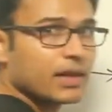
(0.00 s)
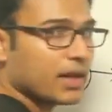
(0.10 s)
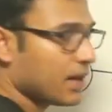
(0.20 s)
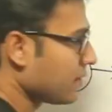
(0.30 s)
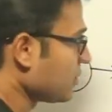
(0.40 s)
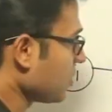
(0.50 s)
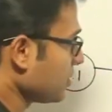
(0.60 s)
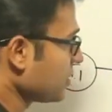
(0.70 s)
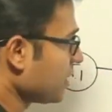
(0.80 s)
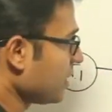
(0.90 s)
Again it is
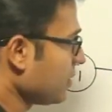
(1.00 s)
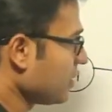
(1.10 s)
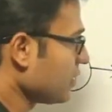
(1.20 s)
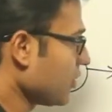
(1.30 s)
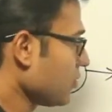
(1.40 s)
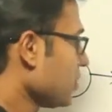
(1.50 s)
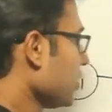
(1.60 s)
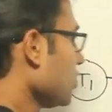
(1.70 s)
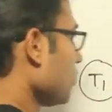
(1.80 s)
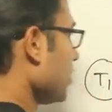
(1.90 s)
also saying T1 to
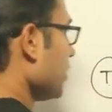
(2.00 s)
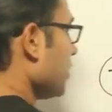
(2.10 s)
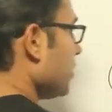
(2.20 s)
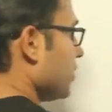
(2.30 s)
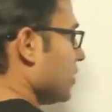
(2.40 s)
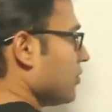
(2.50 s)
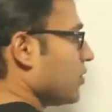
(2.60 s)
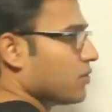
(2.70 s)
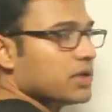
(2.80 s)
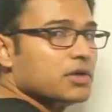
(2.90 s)
T2 only,
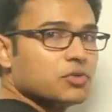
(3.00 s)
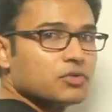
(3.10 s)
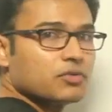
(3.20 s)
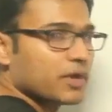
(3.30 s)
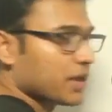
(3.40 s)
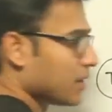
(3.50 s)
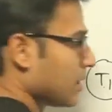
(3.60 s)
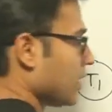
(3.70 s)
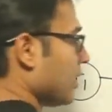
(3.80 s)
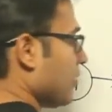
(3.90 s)
right?
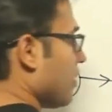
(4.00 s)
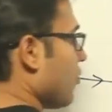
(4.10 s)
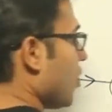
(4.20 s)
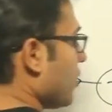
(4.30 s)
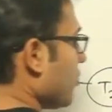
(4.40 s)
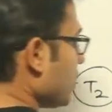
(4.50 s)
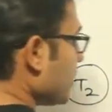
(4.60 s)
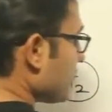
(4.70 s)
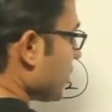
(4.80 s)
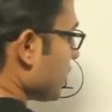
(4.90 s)
Now what about
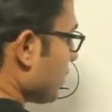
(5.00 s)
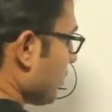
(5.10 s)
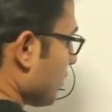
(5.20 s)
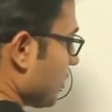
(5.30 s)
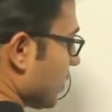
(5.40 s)
this one?